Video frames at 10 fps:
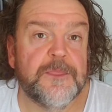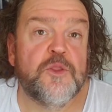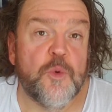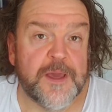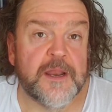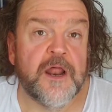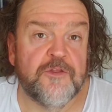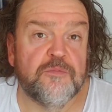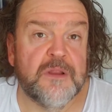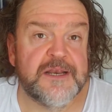doing
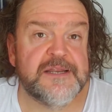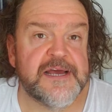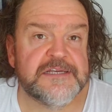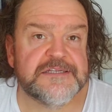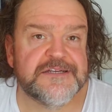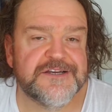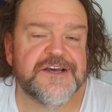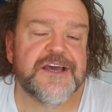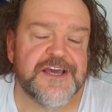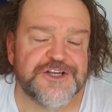another blood test,
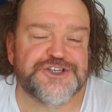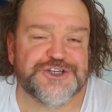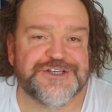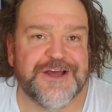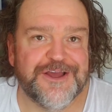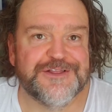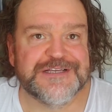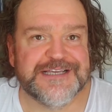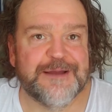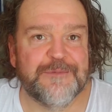it should tell you the same